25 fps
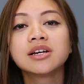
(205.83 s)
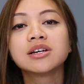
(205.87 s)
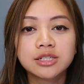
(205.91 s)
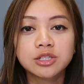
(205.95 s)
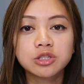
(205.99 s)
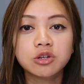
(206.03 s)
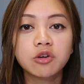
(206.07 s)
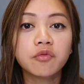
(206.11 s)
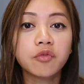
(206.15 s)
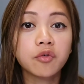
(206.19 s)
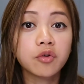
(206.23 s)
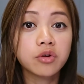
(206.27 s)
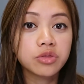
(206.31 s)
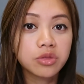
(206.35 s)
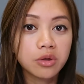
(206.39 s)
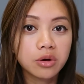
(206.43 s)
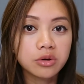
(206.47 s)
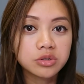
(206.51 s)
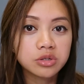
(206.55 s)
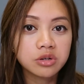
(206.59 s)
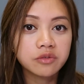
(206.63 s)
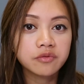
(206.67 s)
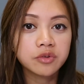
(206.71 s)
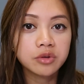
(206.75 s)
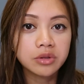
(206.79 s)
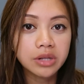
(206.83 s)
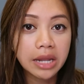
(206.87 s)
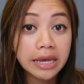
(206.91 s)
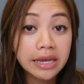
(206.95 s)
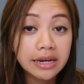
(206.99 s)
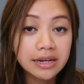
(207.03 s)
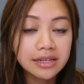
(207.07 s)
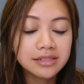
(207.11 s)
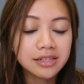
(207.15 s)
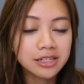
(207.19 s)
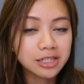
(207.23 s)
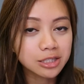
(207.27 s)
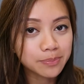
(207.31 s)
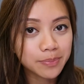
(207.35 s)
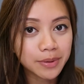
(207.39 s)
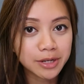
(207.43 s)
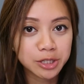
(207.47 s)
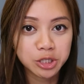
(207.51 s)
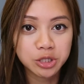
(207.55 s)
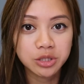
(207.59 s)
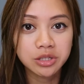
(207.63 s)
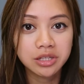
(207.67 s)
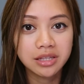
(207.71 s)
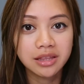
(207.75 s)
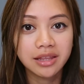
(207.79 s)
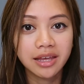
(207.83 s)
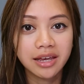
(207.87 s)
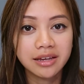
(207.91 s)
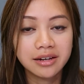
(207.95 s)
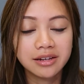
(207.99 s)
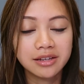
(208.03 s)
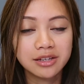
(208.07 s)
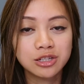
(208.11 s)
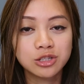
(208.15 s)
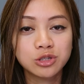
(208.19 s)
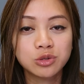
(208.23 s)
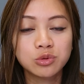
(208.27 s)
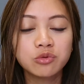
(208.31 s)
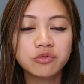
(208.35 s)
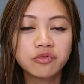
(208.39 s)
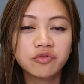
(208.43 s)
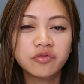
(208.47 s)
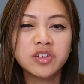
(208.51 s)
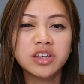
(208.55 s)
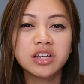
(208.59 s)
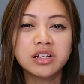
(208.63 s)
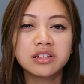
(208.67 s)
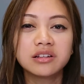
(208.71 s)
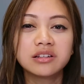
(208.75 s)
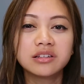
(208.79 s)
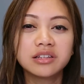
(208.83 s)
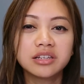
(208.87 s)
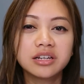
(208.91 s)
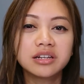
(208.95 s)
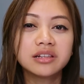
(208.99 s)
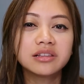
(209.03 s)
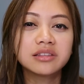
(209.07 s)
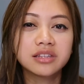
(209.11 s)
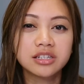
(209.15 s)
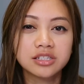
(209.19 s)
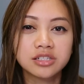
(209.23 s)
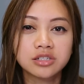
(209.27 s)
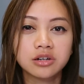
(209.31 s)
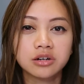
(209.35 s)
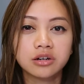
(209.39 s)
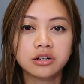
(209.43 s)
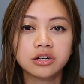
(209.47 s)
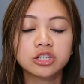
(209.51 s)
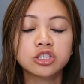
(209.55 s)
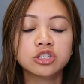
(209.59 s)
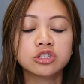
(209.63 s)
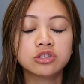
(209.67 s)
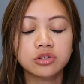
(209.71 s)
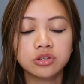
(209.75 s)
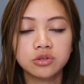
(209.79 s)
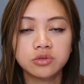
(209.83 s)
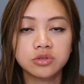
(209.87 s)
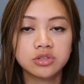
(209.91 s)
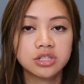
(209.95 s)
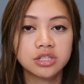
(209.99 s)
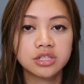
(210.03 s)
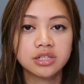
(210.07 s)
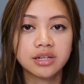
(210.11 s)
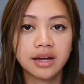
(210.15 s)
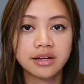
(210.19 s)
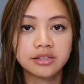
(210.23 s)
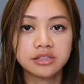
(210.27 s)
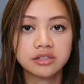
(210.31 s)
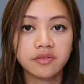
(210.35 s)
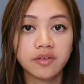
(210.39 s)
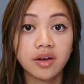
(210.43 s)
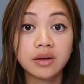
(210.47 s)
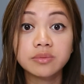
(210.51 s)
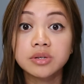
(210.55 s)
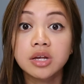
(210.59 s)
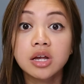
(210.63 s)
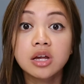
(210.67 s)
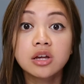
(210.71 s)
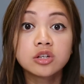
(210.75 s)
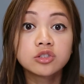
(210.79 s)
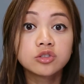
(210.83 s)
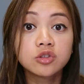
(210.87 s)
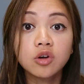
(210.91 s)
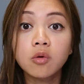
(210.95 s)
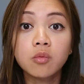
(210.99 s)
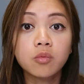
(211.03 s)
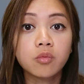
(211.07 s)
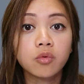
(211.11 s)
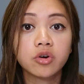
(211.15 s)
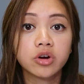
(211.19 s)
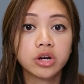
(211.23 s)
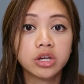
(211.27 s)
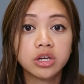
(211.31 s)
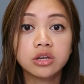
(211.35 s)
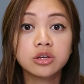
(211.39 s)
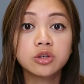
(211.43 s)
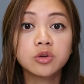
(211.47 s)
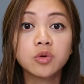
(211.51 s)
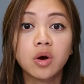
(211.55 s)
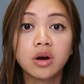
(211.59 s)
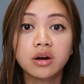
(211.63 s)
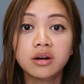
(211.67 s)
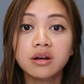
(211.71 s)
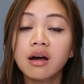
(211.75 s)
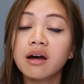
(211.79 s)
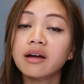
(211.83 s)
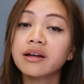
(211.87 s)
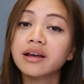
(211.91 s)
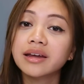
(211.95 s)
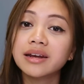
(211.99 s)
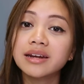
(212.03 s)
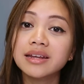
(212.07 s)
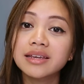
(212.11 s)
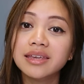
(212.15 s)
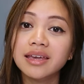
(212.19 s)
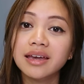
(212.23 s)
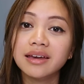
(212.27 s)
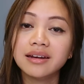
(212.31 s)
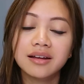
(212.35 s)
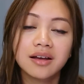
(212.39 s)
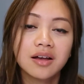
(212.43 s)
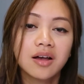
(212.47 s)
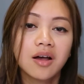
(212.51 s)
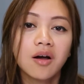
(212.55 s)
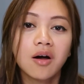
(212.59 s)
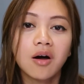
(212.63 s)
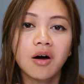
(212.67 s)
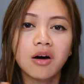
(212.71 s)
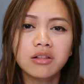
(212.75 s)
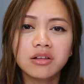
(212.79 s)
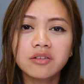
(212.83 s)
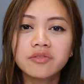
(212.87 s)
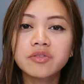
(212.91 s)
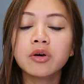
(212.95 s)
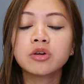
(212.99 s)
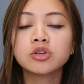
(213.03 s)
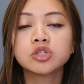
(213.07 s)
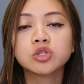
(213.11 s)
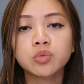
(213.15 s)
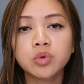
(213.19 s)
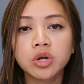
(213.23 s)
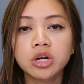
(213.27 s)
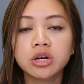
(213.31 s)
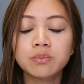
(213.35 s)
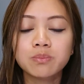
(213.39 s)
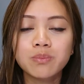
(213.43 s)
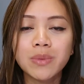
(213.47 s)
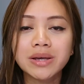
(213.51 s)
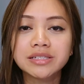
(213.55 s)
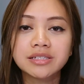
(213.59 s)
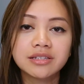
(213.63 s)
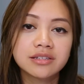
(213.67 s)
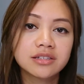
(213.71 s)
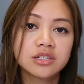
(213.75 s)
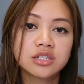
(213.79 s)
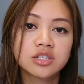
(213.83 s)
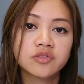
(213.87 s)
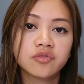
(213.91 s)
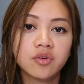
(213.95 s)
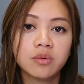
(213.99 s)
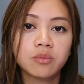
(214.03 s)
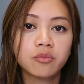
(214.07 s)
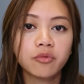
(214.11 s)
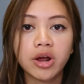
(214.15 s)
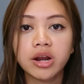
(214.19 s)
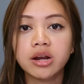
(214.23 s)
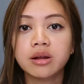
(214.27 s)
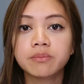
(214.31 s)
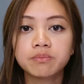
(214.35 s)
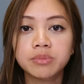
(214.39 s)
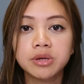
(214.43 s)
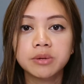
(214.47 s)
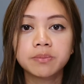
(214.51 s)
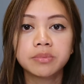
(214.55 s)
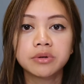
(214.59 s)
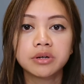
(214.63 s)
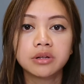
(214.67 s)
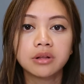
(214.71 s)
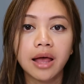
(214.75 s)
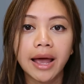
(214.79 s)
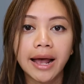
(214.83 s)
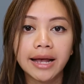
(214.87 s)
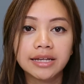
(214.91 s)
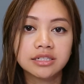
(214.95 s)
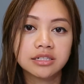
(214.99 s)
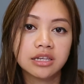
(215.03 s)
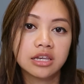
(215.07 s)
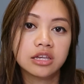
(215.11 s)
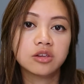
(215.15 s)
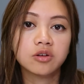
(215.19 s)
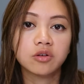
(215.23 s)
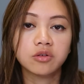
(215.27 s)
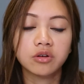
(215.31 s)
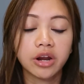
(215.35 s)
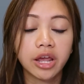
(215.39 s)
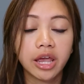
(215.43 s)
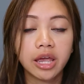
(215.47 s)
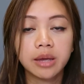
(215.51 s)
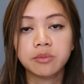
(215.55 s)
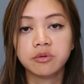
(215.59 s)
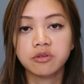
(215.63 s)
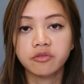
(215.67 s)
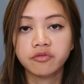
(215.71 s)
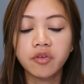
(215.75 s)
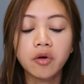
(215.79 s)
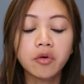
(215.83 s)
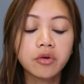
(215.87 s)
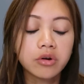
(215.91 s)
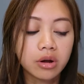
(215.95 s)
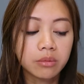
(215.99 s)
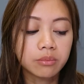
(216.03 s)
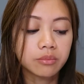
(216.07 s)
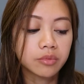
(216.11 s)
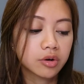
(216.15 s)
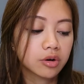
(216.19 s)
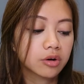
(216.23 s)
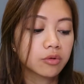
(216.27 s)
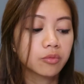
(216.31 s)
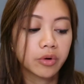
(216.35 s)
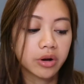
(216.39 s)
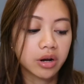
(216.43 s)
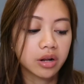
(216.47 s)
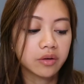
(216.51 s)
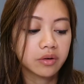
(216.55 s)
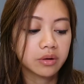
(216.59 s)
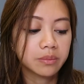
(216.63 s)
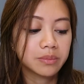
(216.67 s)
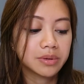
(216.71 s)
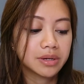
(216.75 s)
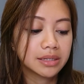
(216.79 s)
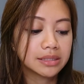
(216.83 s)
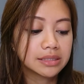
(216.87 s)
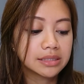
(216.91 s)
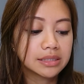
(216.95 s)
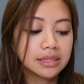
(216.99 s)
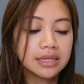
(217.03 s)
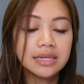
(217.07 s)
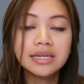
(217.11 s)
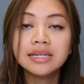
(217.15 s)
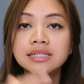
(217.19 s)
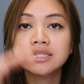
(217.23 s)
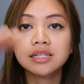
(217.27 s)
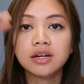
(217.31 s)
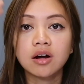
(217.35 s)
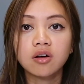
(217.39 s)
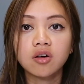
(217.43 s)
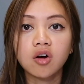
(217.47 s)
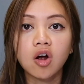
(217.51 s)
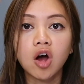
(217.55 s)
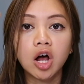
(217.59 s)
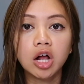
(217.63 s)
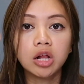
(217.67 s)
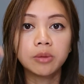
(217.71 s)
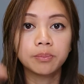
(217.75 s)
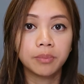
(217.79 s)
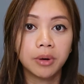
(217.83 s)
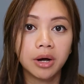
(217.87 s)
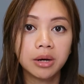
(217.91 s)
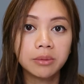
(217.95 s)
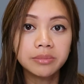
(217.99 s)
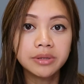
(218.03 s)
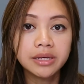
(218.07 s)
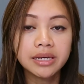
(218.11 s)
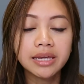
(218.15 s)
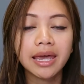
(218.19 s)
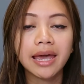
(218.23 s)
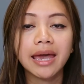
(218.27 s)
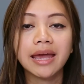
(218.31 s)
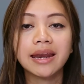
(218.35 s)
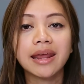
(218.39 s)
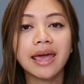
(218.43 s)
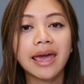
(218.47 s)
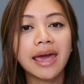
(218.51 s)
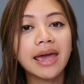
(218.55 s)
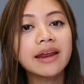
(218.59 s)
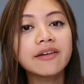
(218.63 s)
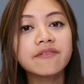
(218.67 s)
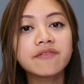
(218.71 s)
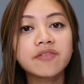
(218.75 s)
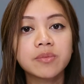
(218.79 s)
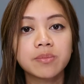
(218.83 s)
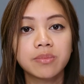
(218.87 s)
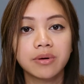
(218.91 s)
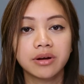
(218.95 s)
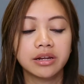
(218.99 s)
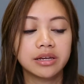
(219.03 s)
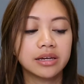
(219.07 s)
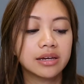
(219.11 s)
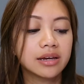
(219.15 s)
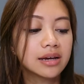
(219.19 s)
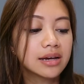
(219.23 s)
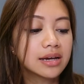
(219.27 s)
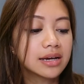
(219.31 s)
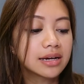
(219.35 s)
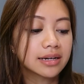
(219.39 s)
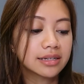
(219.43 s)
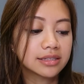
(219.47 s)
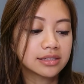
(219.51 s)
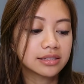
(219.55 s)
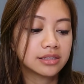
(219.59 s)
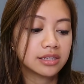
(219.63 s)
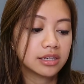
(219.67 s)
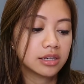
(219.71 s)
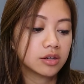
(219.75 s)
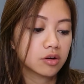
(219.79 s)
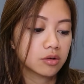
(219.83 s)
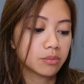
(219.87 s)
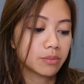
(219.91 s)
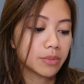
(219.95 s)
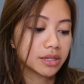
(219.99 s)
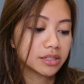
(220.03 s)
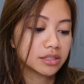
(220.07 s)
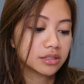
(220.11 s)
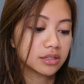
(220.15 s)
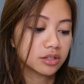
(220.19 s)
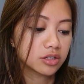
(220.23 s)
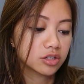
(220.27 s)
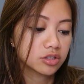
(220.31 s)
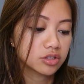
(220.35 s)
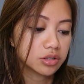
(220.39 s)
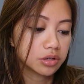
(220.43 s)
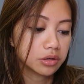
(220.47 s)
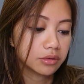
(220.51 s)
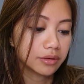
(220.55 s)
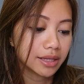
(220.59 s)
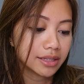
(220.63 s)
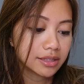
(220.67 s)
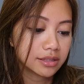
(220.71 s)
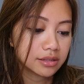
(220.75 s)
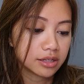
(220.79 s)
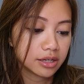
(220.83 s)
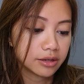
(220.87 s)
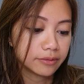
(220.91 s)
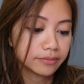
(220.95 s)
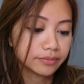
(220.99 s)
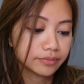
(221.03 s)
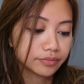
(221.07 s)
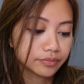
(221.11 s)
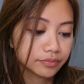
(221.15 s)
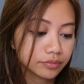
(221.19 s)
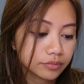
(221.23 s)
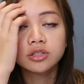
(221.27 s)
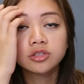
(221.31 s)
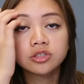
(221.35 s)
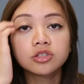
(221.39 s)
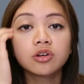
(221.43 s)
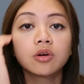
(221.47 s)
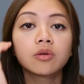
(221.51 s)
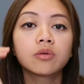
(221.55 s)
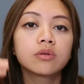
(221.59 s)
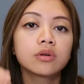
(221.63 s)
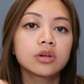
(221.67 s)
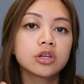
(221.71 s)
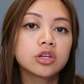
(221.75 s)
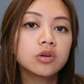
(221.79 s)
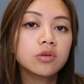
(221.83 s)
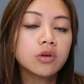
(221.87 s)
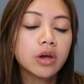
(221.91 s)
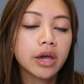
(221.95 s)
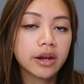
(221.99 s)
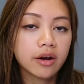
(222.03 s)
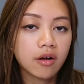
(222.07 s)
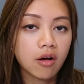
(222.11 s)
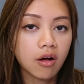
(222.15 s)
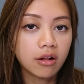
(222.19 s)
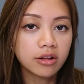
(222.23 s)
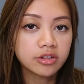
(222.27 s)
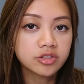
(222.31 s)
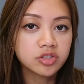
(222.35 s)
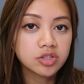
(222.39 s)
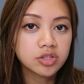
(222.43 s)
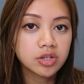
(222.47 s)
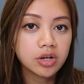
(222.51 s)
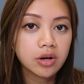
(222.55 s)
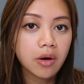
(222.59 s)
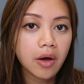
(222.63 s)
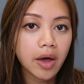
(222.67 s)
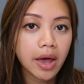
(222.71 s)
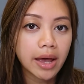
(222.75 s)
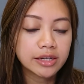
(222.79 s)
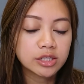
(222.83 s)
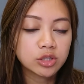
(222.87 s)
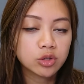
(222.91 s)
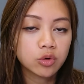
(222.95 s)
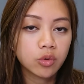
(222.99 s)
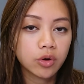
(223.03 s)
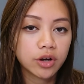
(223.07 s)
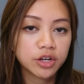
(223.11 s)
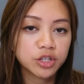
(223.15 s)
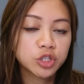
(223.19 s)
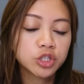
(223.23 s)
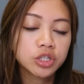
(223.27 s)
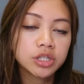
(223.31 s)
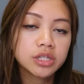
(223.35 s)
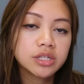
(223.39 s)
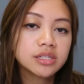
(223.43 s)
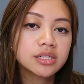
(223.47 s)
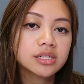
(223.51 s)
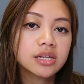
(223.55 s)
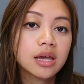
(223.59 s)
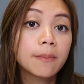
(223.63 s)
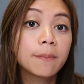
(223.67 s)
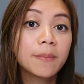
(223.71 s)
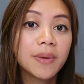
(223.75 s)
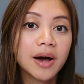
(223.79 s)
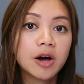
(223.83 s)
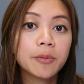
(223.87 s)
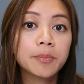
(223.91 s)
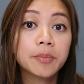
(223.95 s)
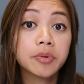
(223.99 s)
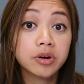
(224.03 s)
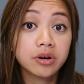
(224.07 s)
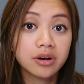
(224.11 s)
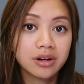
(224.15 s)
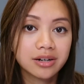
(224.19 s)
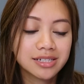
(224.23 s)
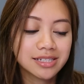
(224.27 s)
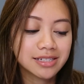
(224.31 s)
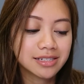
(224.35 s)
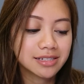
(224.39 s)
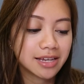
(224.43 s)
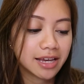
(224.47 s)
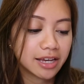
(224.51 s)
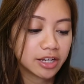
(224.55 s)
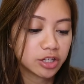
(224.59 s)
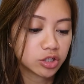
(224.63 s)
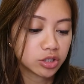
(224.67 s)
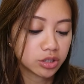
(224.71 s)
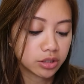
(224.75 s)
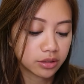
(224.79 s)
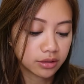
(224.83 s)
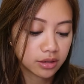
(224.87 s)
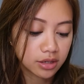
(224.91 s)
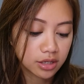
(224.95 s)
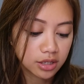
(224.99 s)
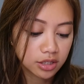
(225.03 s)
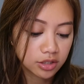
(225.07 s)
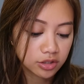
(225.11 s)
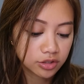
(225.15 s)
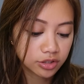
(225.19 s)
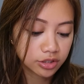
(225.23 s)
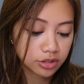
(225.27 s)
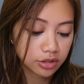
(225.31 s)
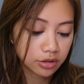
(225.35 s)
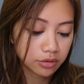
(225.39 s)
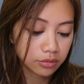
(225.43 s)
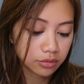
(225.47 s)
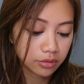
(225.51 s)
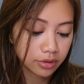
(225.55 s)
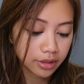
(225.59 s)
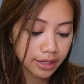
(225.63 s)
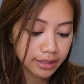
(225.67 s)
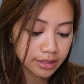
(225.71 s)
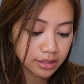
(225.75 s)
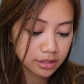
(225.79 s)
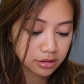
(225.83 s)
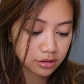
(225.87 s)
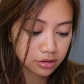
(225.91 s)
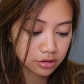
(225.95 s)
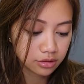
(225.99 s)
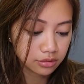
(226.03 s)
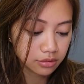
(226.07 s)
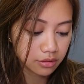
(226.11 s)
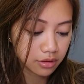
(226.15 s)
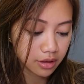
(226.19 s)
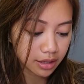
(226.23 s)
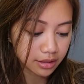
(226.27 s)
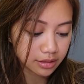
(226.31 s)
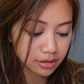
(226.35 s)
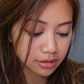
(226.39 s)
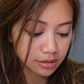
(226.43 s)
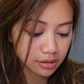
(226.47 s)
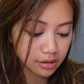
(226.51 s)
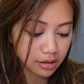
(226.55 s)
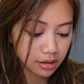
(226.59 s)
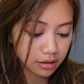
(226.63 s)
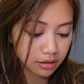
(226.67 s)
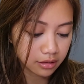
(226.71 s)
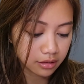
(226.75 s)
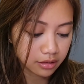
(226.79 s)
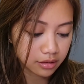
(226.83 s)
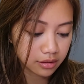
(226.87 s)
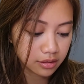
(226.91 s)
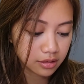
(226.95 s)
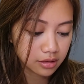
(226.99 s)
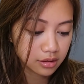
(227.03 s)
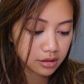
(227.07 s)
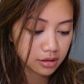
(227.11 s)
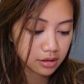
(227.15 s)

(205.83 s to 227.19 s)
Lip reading: So for those of you ladies, especially ladies who feel a little discouraged to use these kinds of apps, don't worry, you are not gonna get all of those weird messages from random people asking your name or phone number, whatever, because these are all public and everybody could see your message. So let's see. So you can also ask questions about pronunciation. So let's do that together.